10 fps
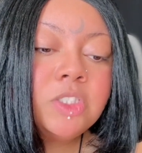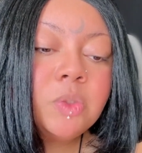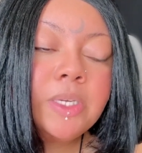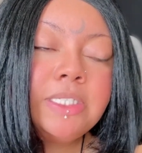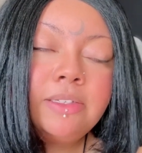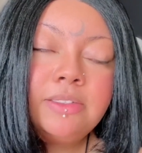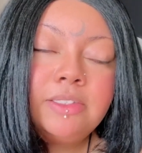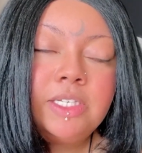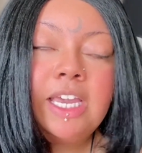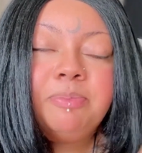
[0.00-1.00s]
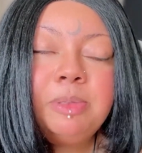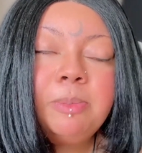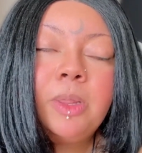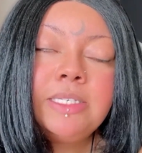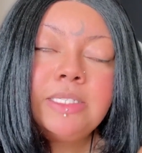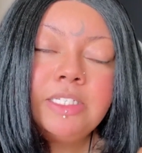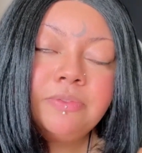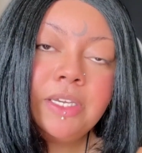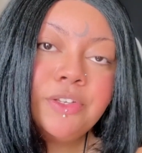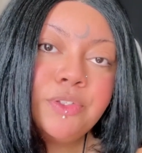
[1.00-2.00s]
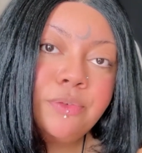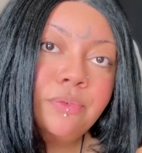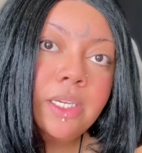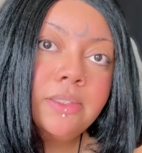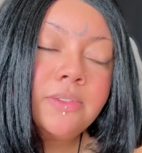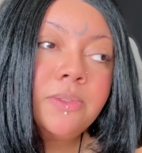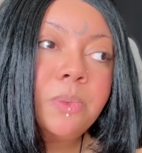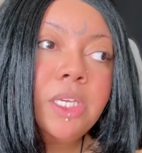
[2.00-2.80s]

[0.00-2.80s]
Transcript: to have people identified as our friends.